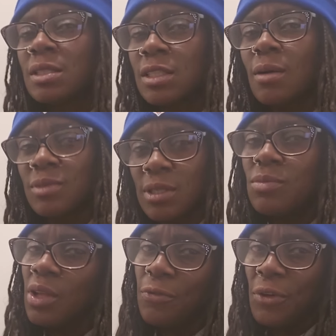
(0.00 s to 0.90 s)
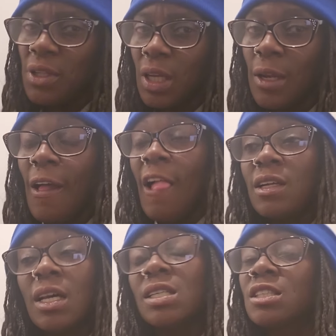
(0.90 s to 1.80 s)
some some defending
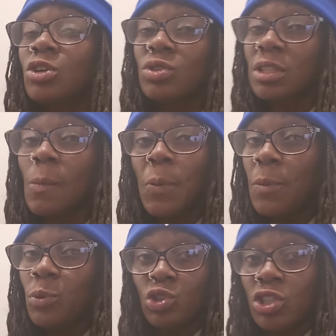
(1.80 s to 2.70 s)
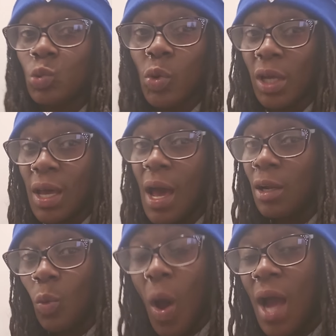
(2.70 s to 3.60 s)
until some people just went
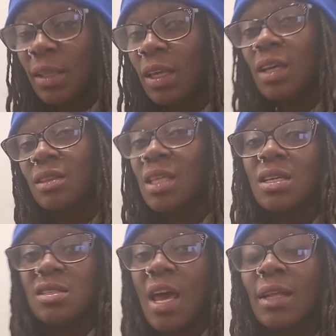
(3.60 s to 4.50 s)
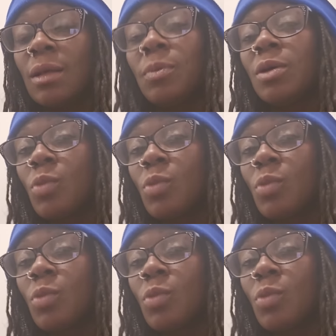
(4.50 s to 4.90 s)
kind of wacky and things had to be